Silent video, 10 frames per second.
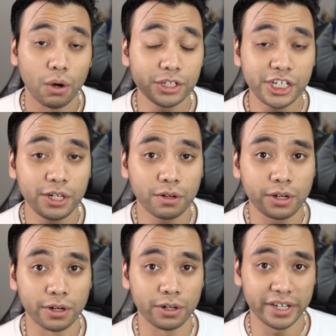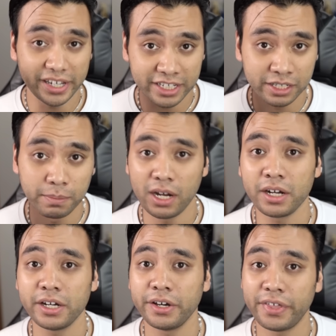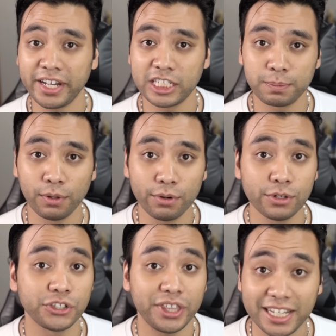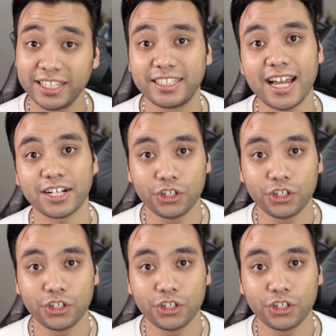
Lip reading: Oshinoko is a manga that explores these exact